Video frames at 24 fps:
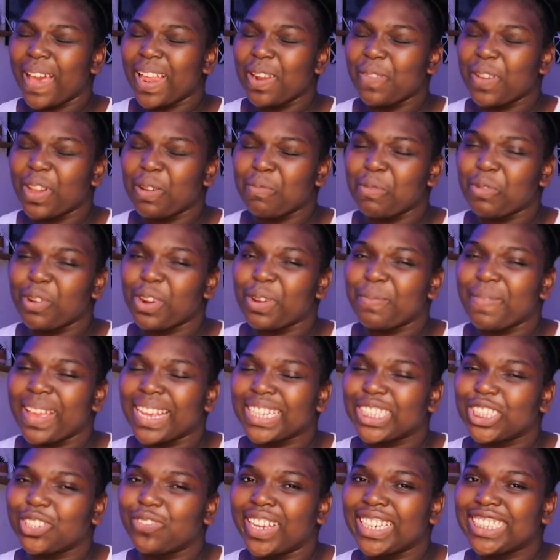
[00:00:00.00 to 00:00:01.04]
Welcome
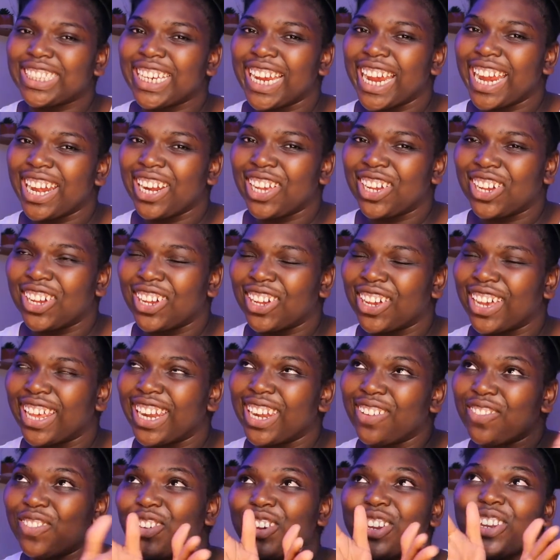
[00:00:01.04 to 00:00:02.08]
back to my channel,
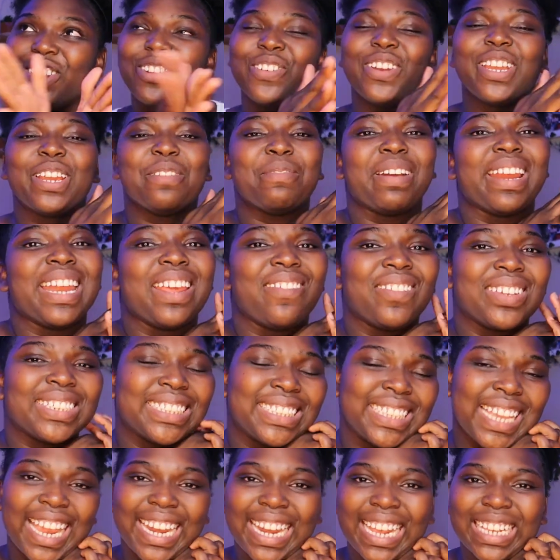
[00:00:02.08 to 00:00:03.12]
and if you're new here, my name is
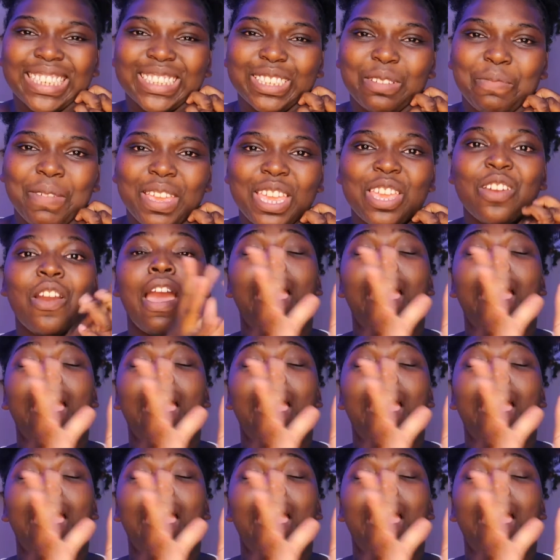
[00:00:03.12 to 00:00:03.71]
Tay, nice to meet you.